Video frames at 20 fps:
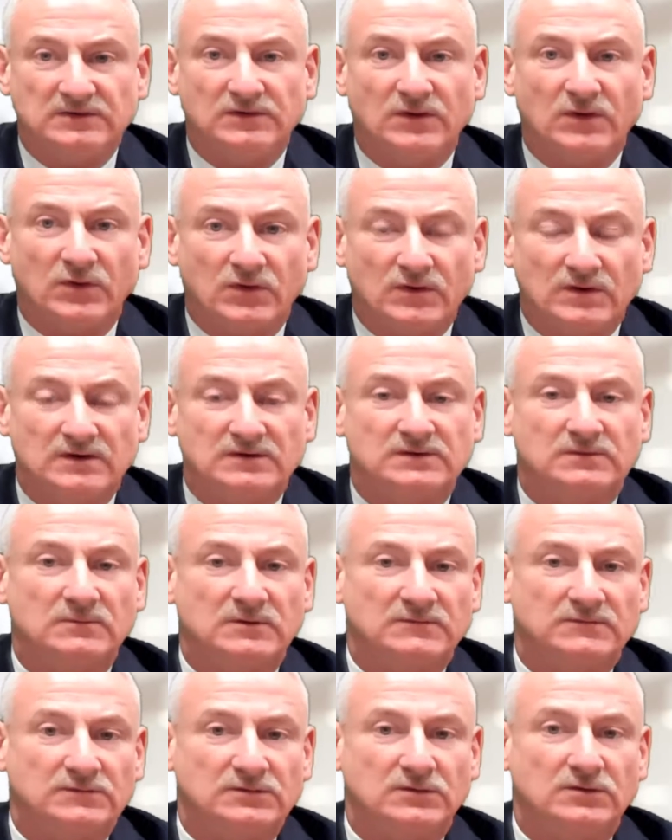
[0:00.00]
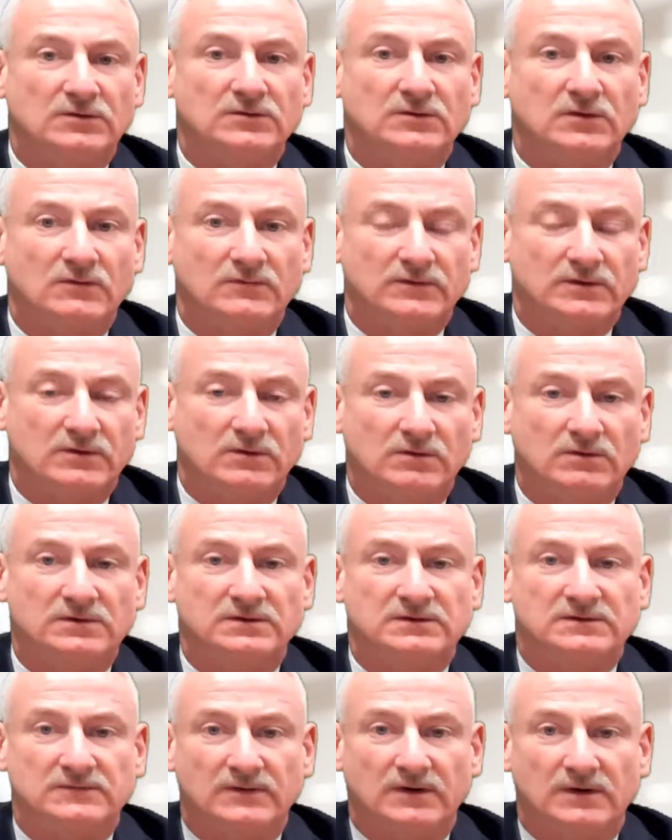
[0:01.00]
are the things that we've learned over the
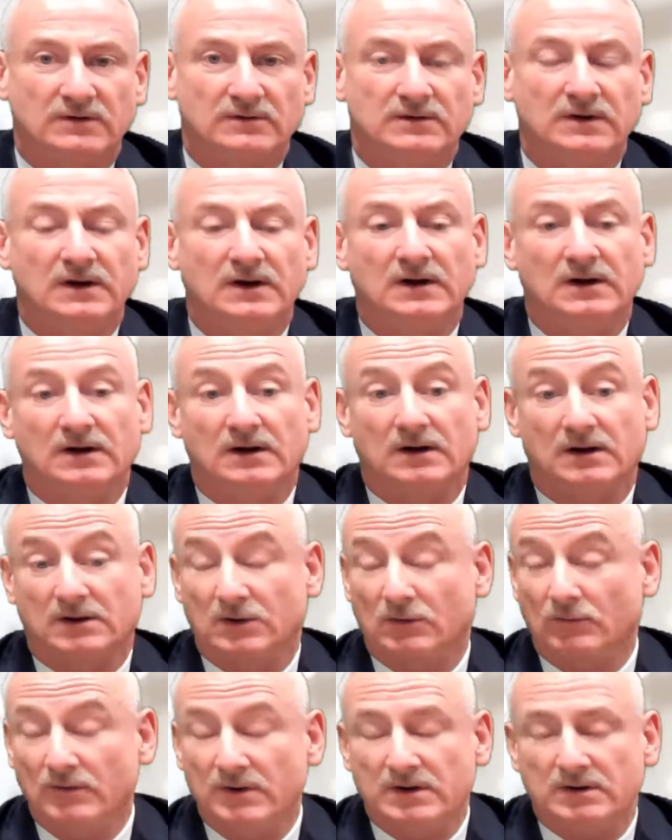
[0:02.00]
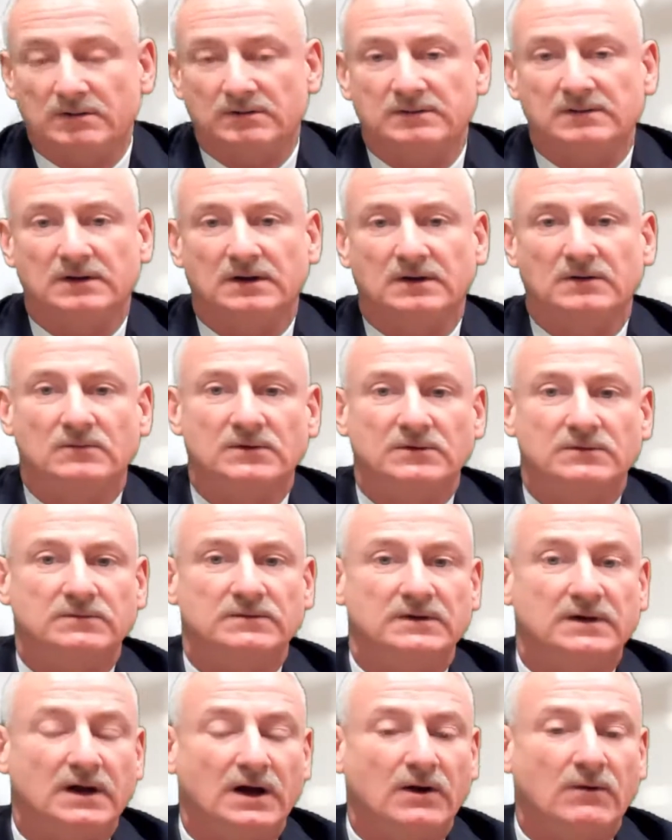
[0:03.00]
course of our careers, in which
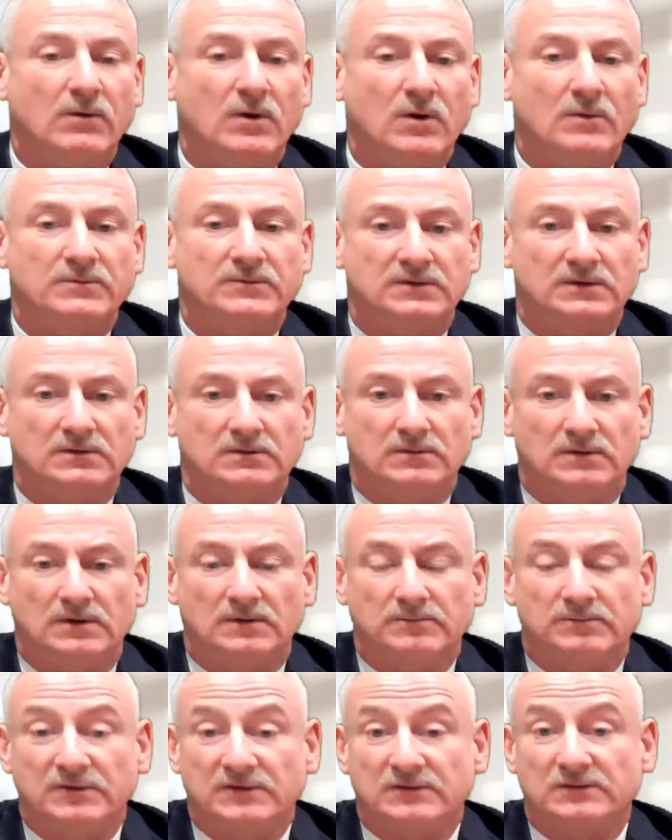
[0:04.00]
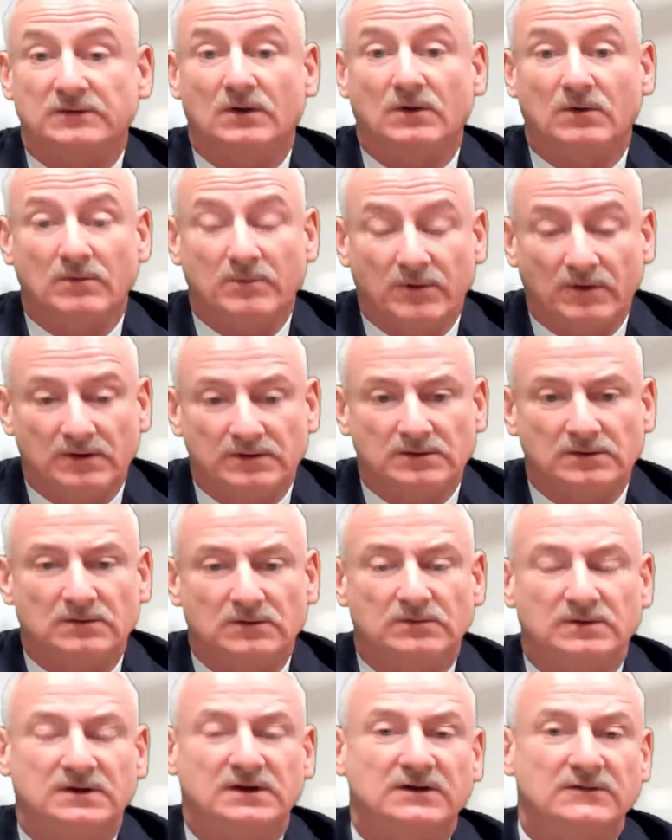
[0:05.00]
we now hope to bestow upon
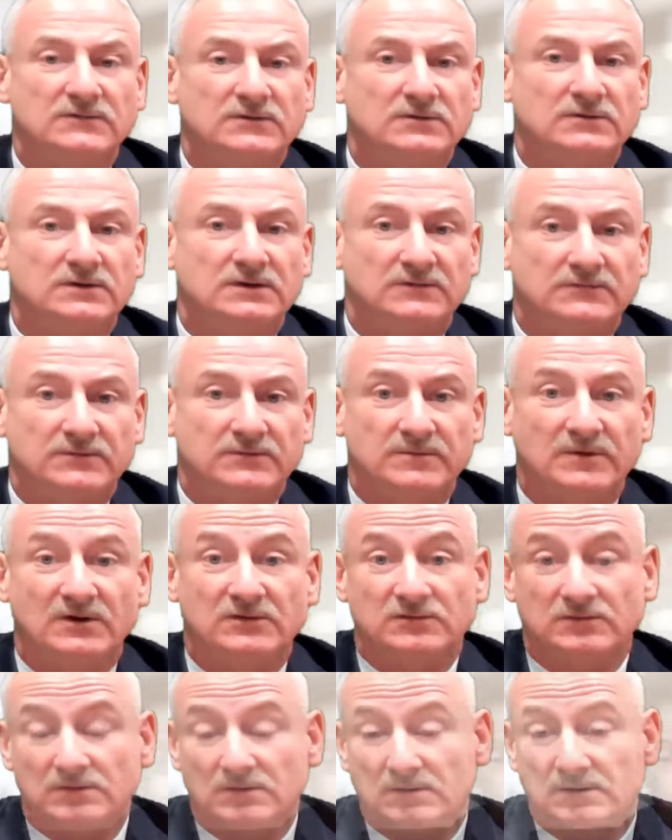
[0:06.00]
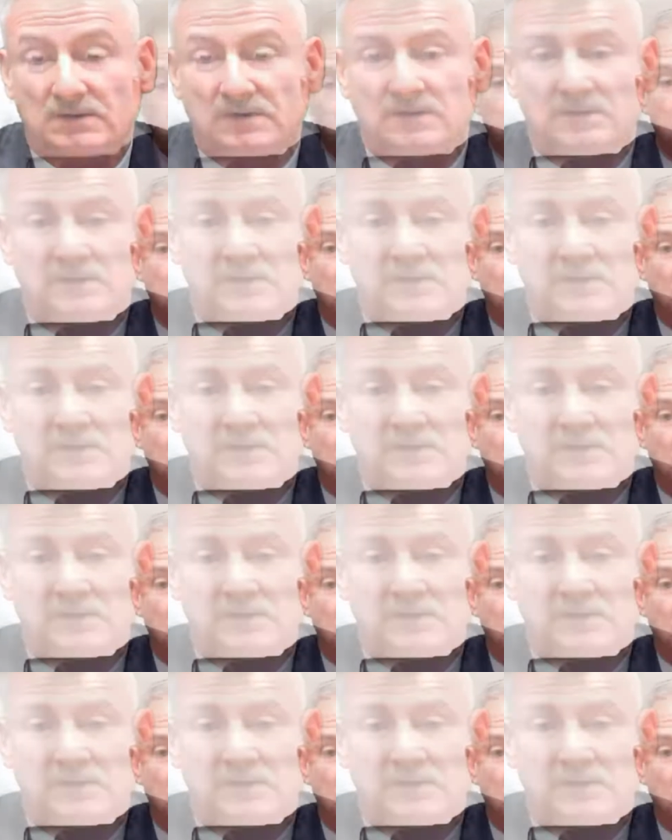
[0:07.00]
you and give you the information you need